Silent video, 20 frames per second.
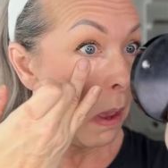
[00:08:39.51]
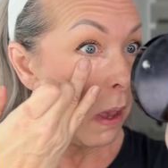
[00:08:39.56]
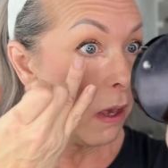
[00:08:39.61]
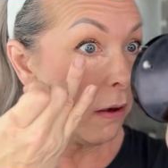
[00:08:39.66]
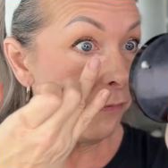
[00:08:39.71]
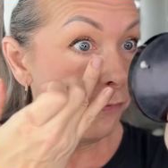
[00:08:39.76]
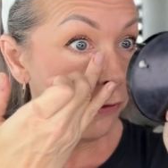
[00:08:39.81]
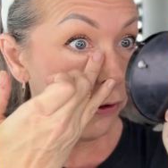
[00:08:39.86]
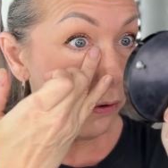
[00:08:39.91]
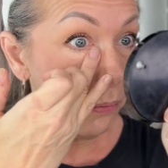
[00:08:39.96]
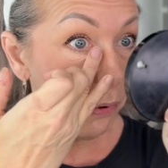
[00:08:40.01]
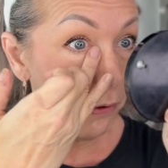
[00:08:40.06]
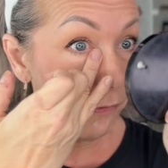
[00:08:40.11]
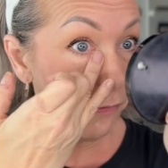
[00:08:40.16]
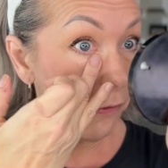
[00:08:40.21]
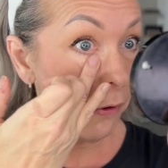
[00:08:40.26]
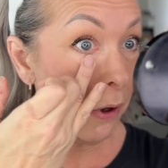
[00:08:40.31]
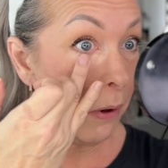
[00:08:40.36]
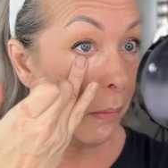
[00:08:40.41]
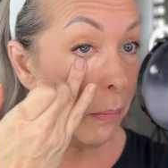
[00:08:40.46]
If you
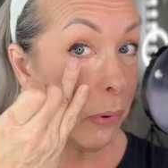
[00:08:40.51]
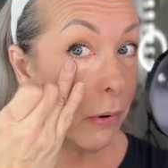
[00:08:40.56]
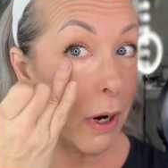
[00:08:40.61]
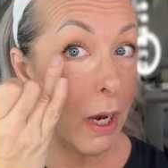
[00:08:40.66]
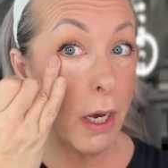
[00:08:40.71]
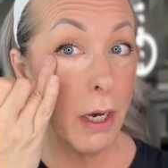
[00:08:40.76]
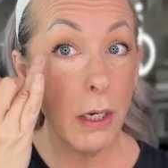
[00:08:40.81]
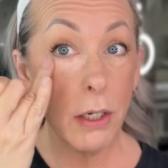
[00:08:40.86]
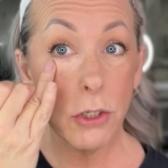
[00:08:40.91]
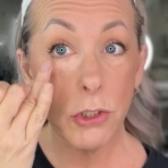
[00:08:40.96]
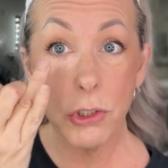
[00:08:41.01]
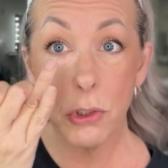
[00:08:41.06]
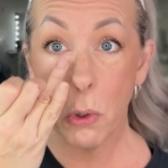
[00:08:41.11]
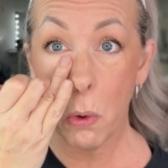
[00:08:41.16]
prefer a brush